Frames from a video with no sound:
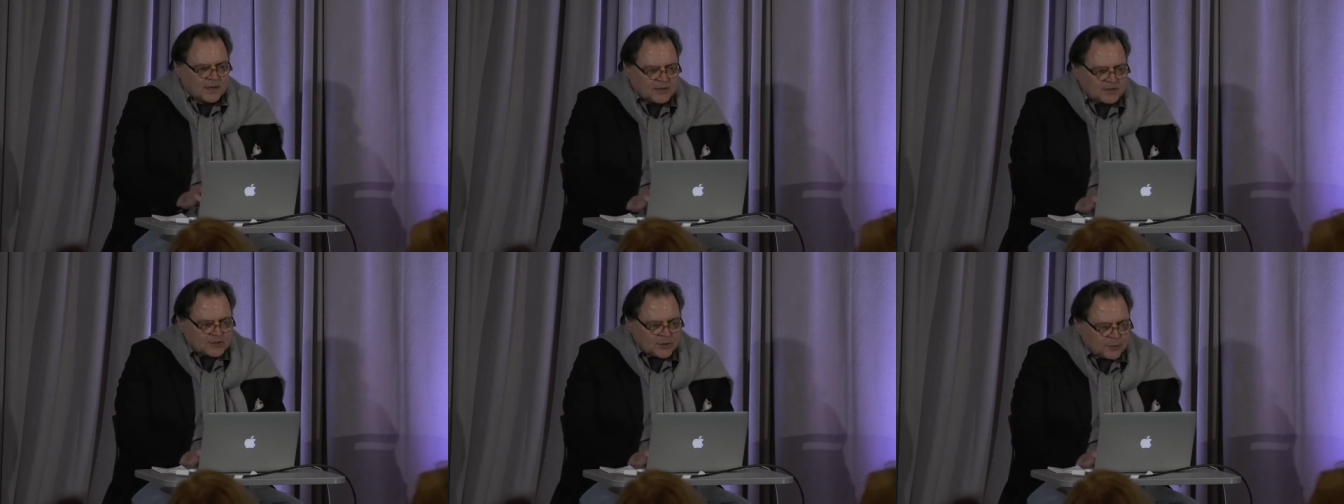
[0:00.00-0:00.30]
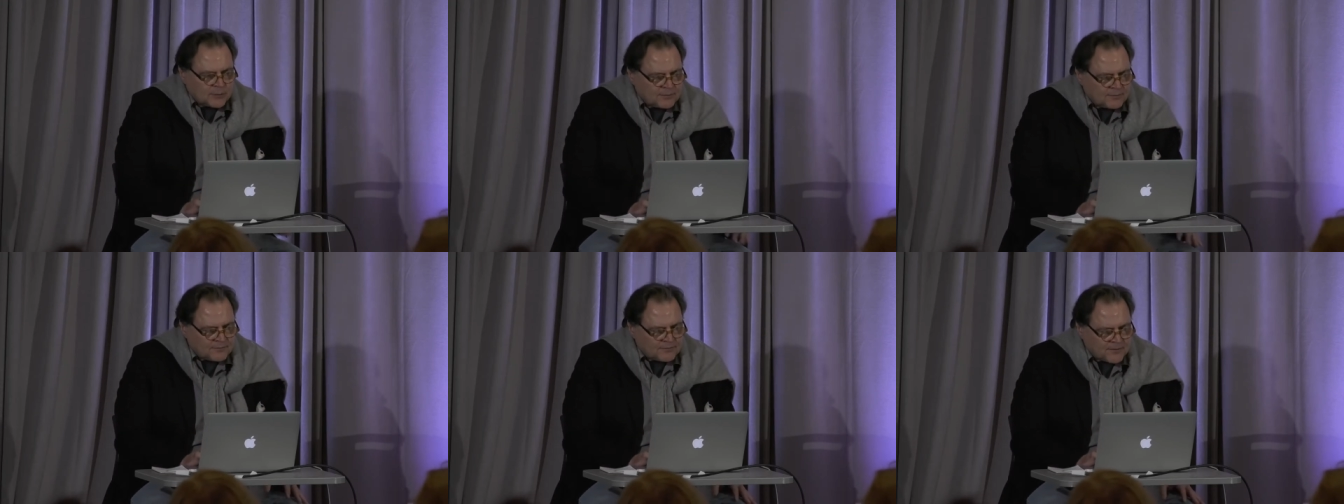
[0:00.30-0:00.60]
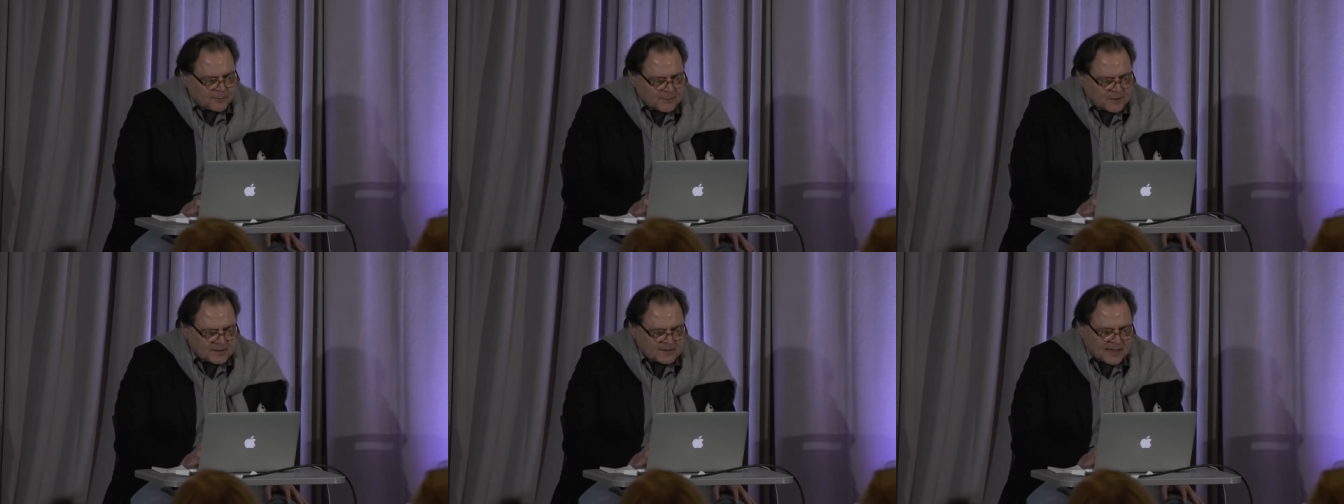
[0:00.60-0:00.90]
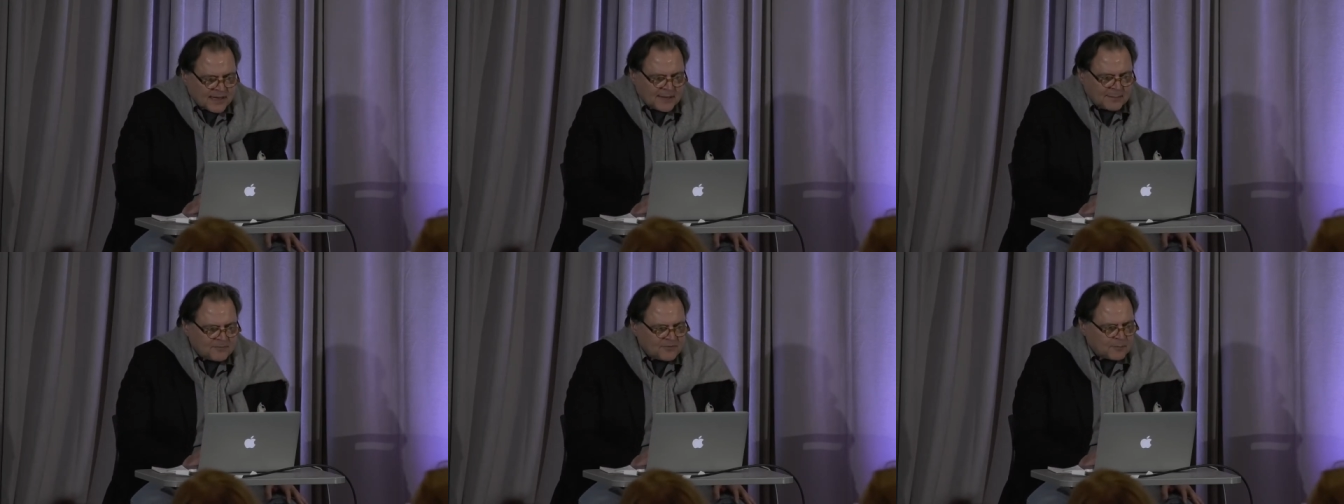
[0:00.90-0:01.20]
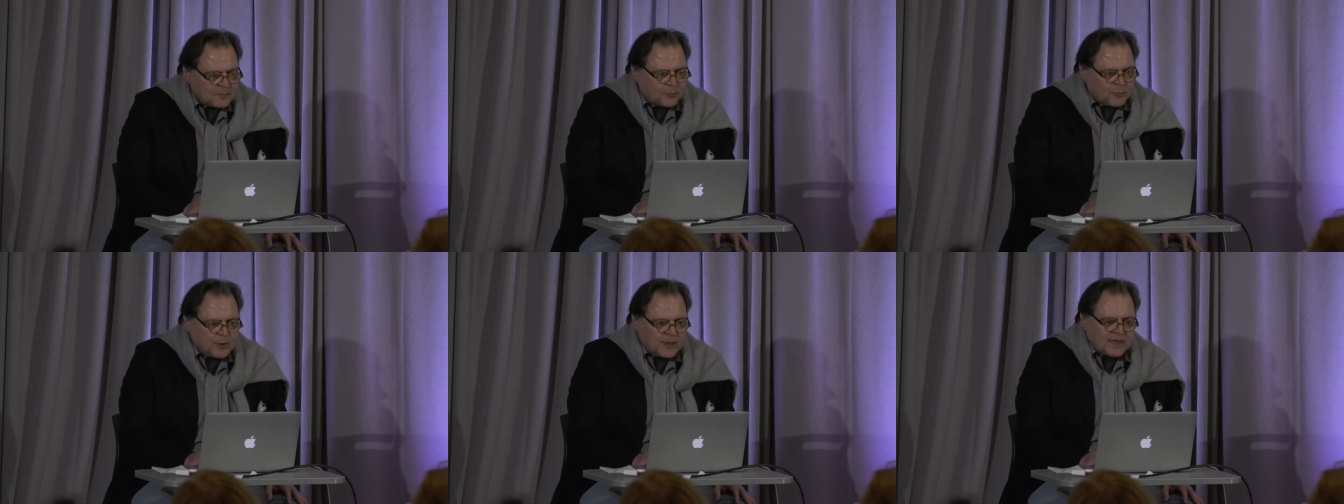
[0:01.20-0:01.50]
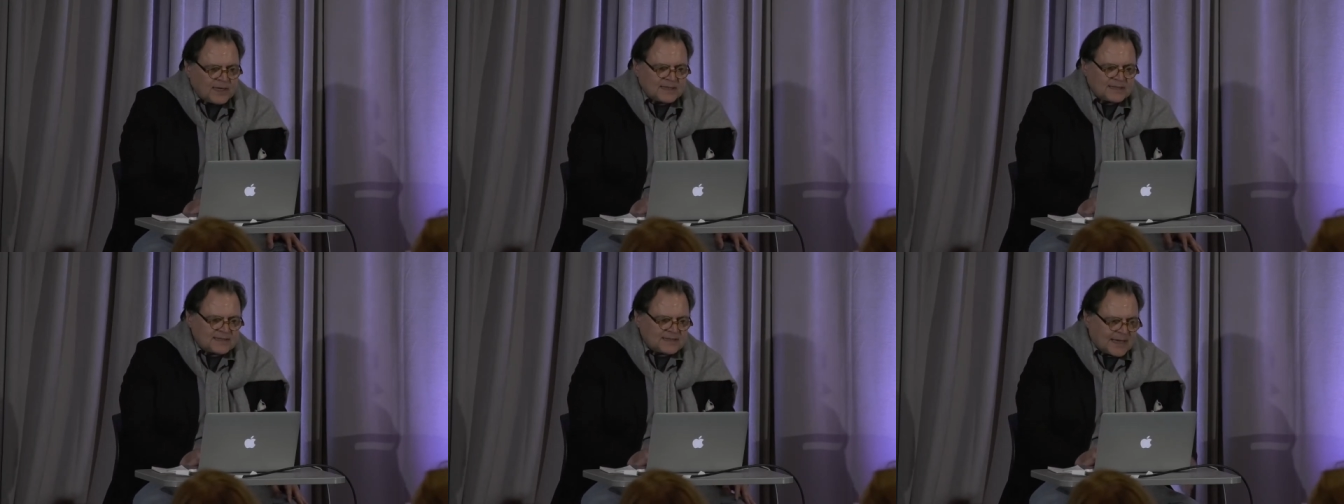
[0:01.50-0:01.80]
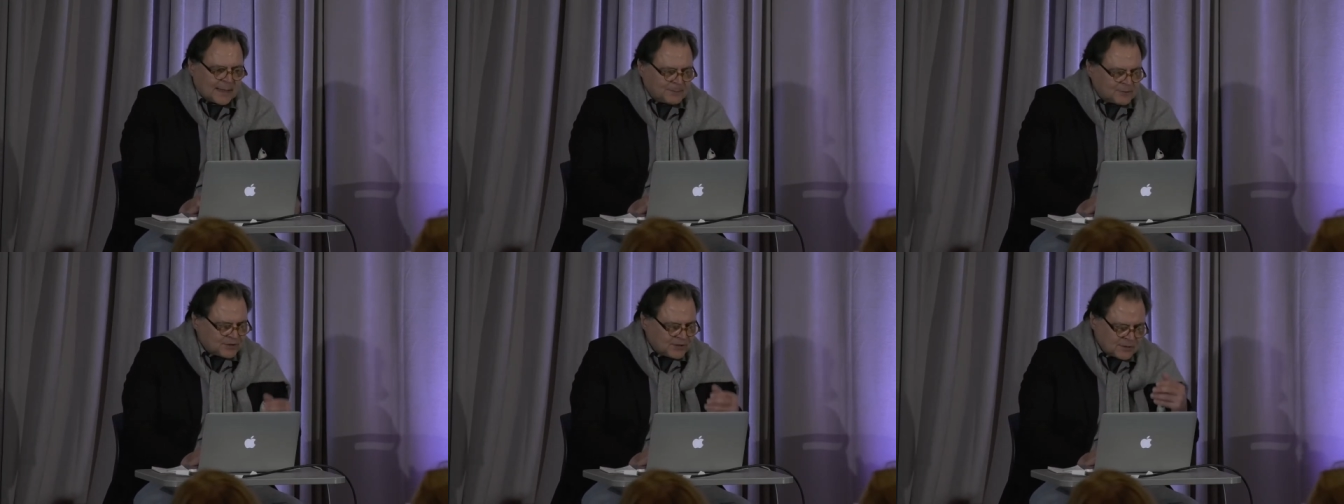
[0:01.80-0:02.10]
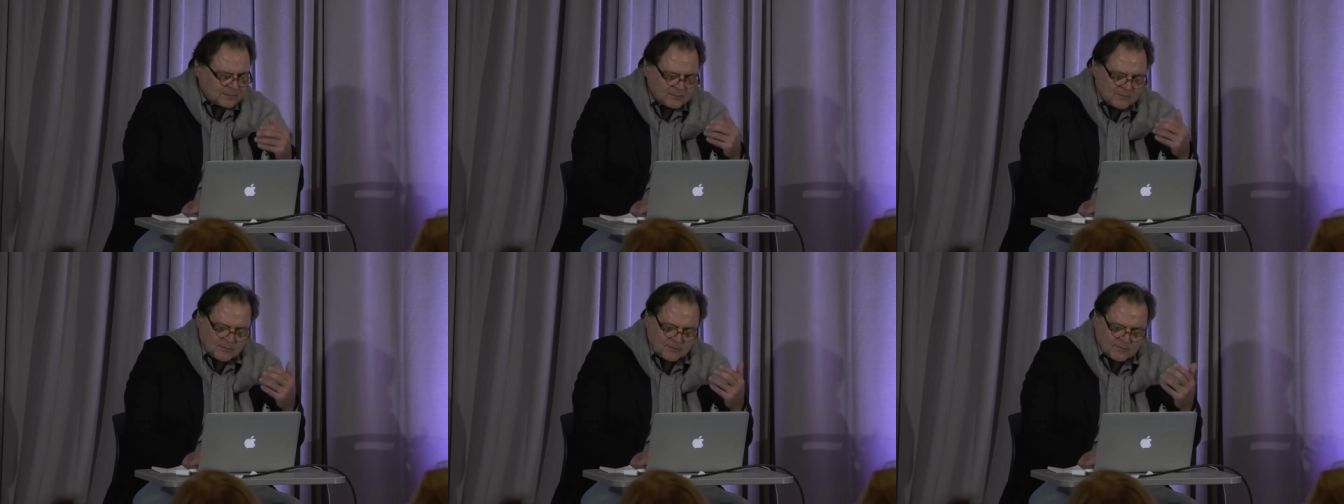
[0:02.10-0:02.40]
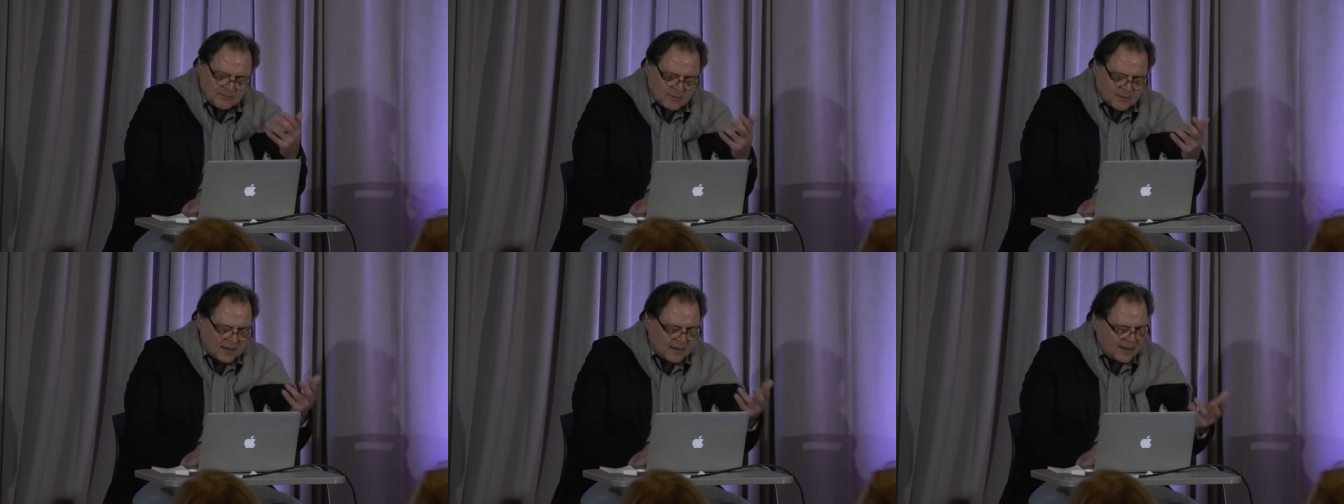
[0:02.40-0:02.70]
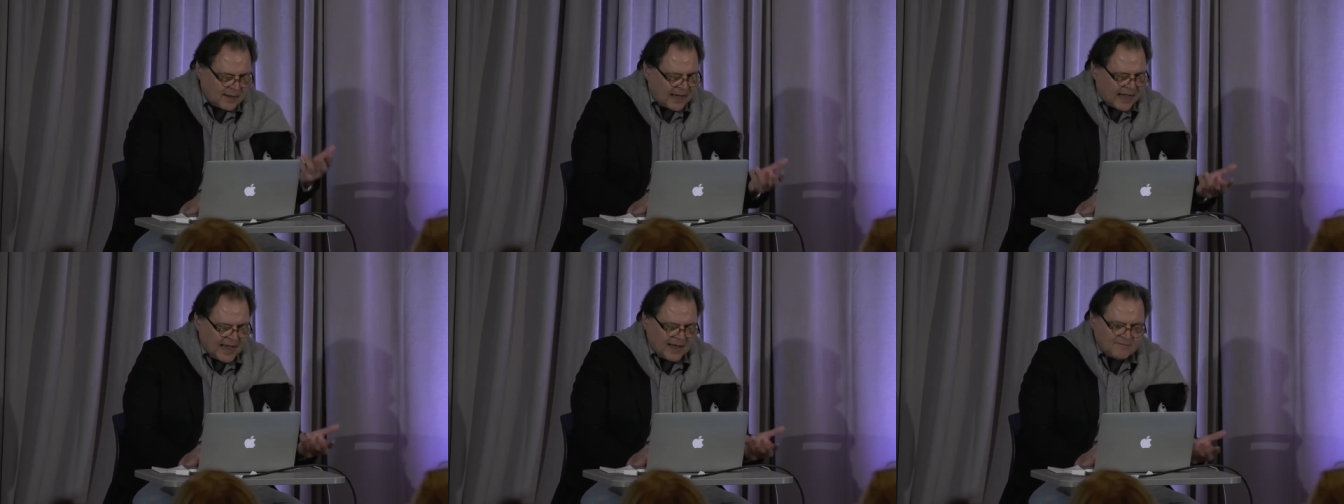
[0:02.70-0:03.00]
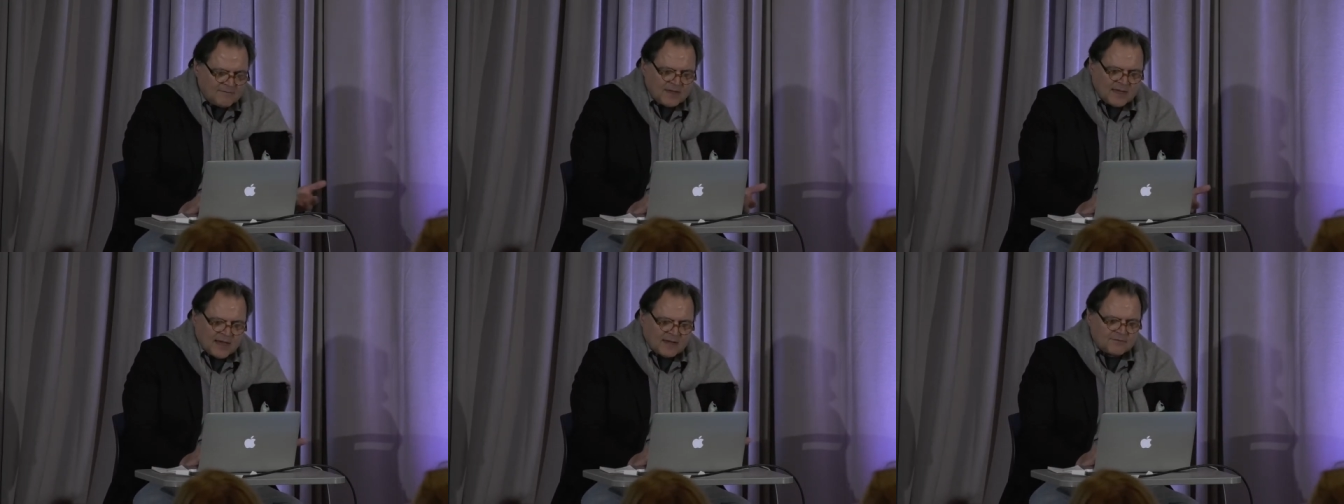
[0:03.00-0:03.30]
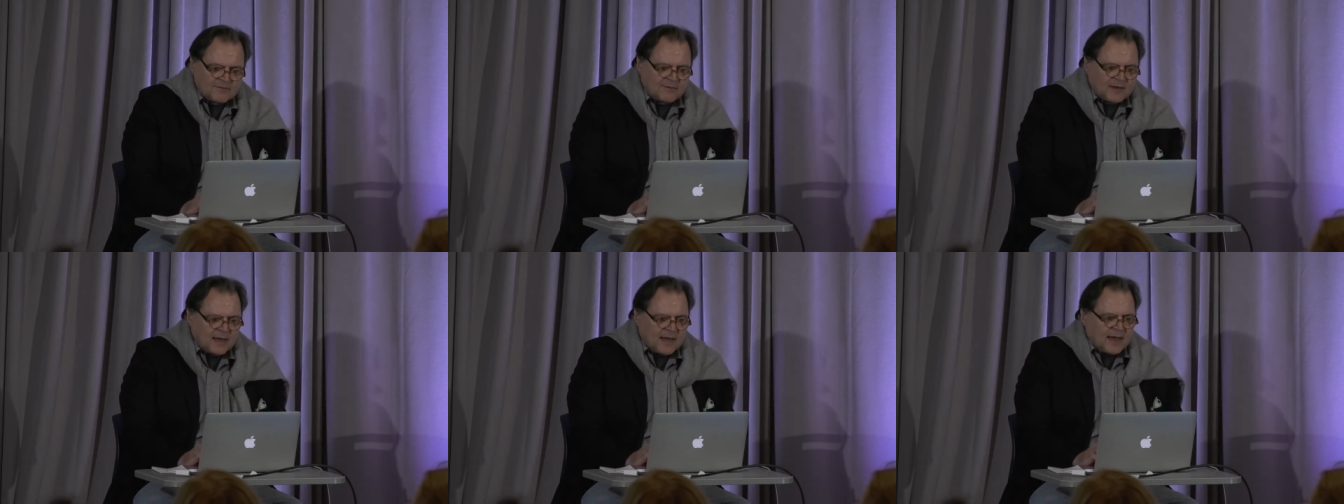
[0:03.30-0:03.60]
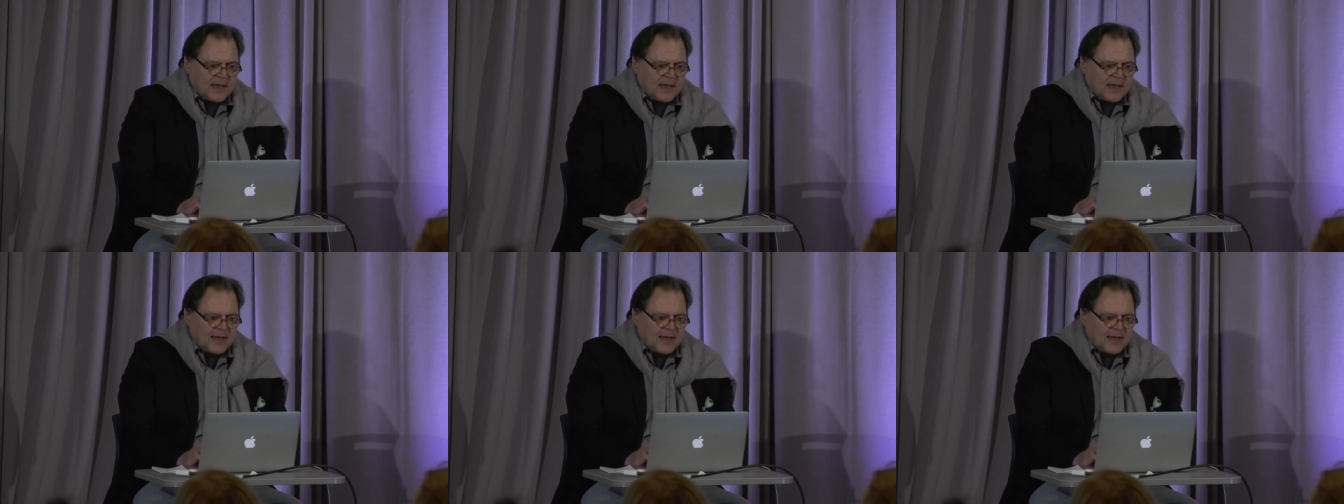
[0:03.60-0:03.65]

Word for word: So from the time from preconception, IVF,